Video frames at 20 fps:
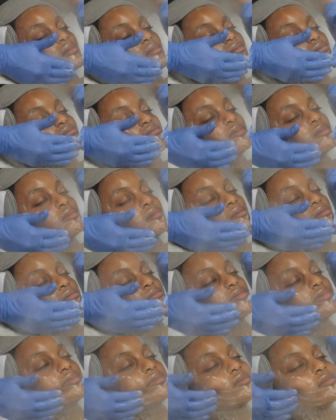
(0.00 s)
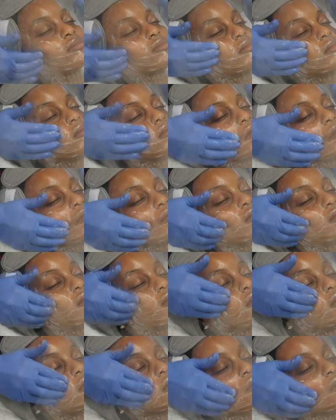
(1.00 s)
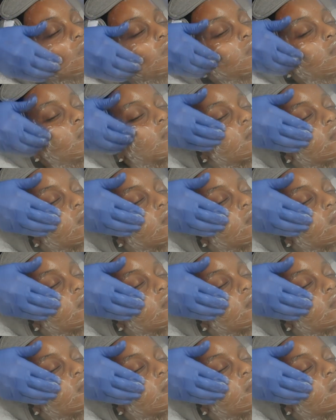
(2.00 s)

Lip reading: So you can choose if you come and get this